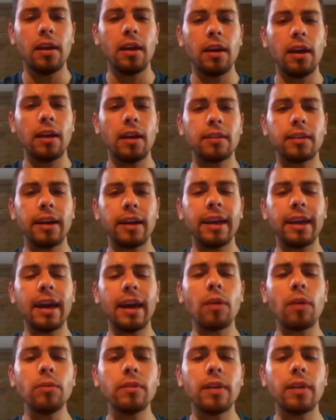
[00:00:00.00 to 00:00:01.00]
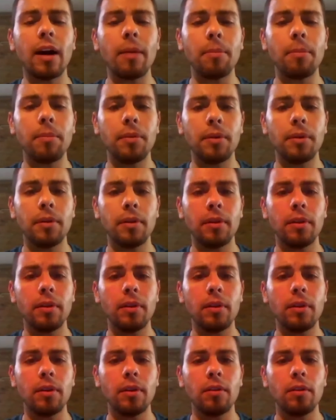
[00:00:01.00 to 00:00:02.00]
As I count up
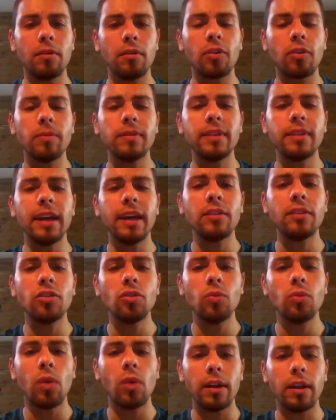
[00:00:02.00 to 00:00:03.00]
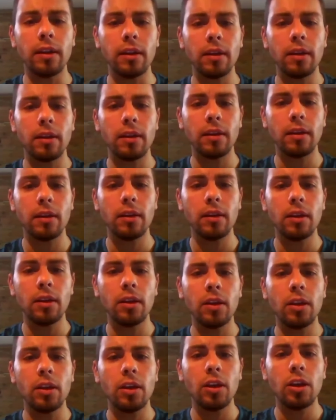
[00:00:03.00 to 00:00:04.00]
from 10 to 1,
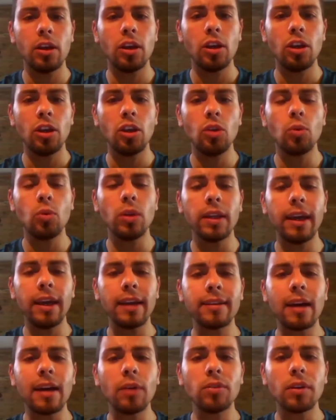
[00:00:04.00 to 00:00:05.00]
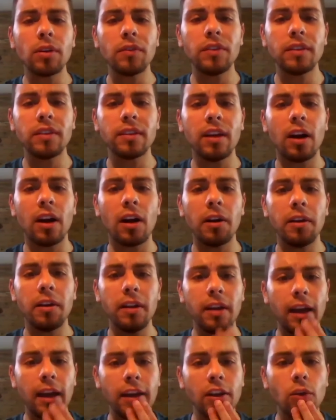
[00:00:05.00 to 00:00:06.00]
you will get out of this garden
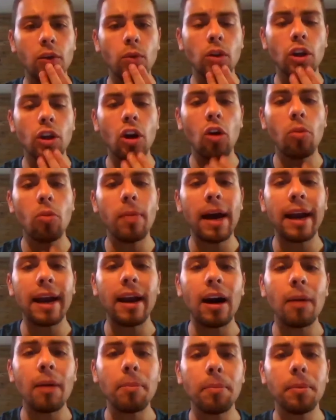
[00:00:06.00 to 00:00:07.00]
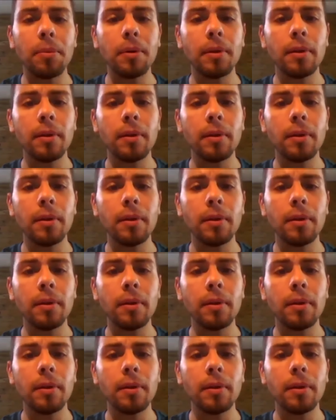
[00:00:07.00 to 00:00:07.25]
and you will go back up